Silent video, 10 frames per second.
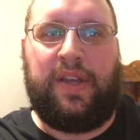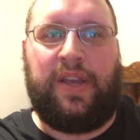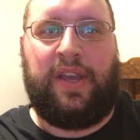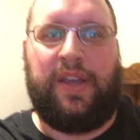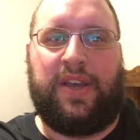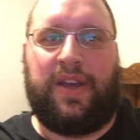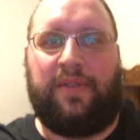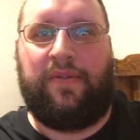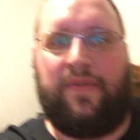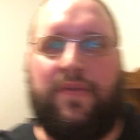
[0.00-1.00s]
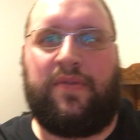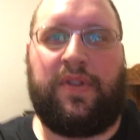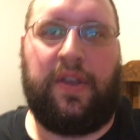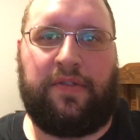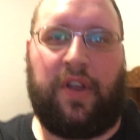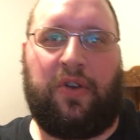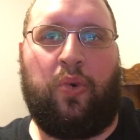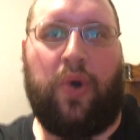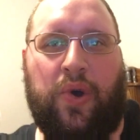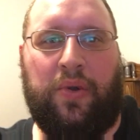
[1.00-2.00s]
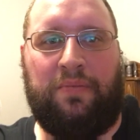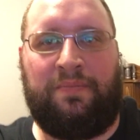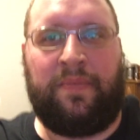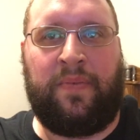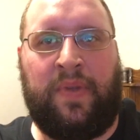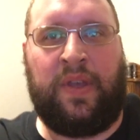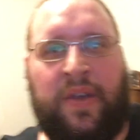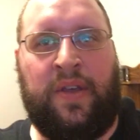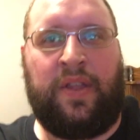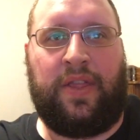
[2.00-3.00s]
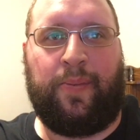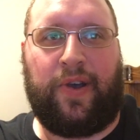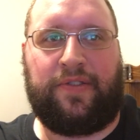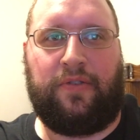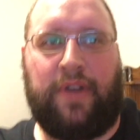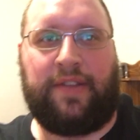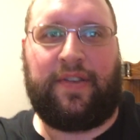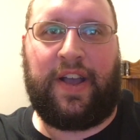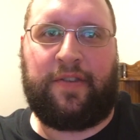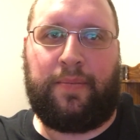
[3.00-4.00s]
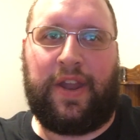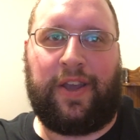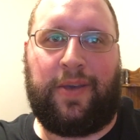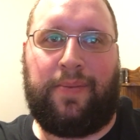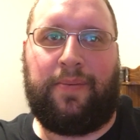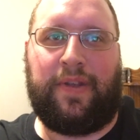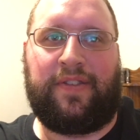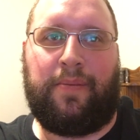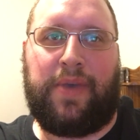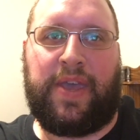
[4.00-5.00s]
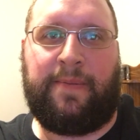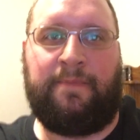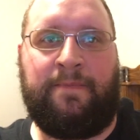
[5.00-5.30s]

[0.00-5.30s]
He said, quote, "The Boston Red Sox made a commitment to me,